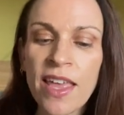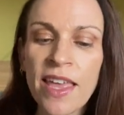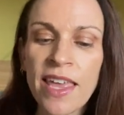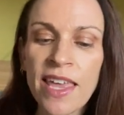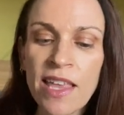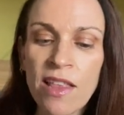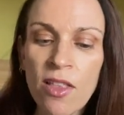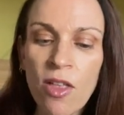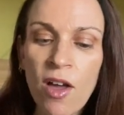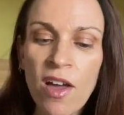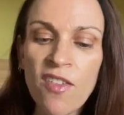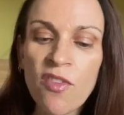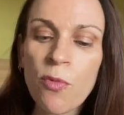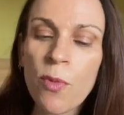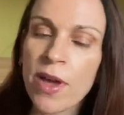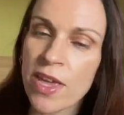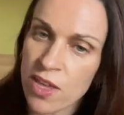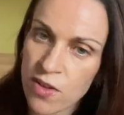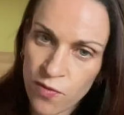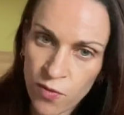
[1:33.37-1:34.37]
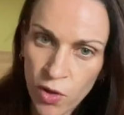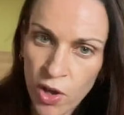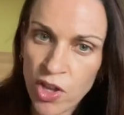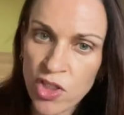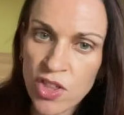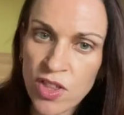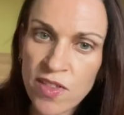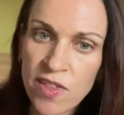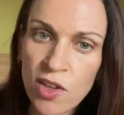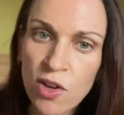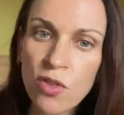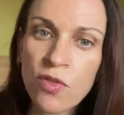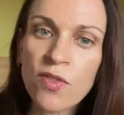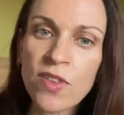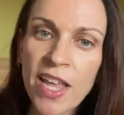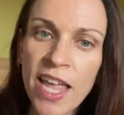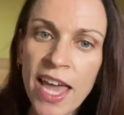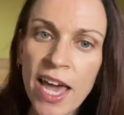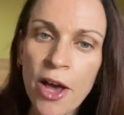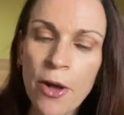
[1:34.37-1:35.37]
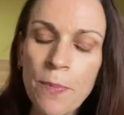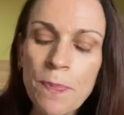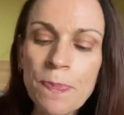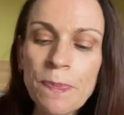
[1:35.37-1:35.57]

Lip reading: in life where you find yourself now.